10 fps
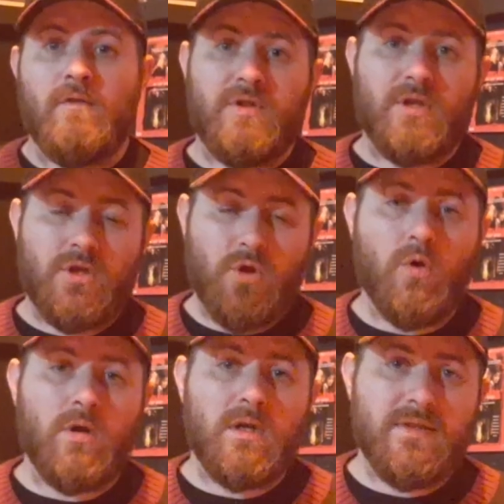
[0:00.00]
For the
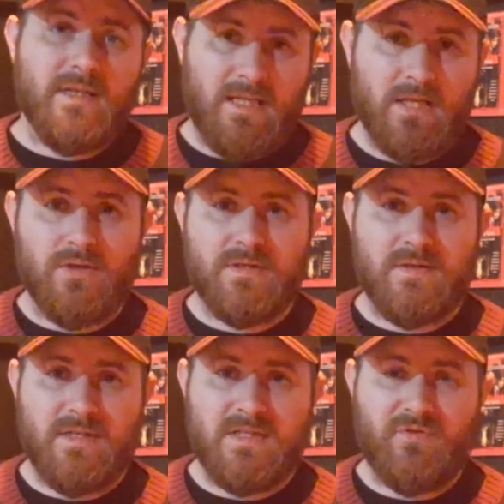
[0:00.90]
gore and the kills
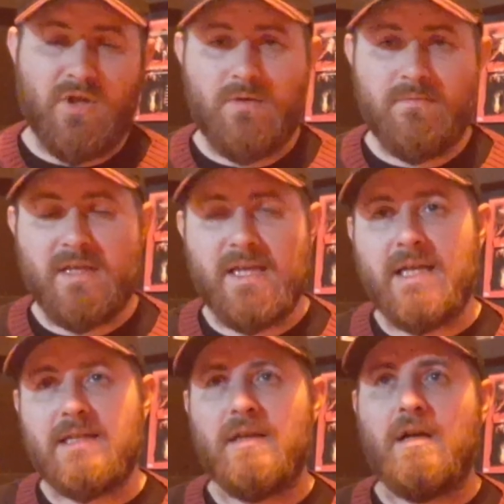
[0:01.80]
of this film,
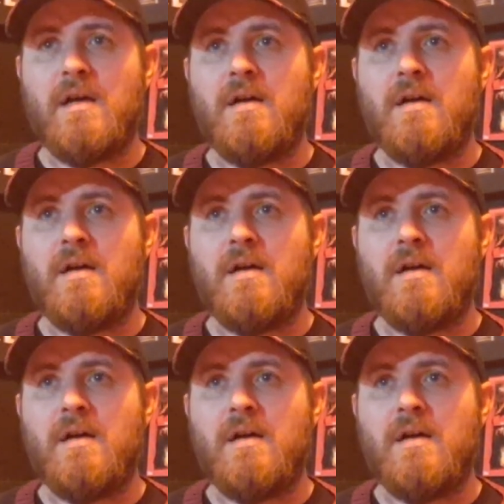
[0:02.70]
it,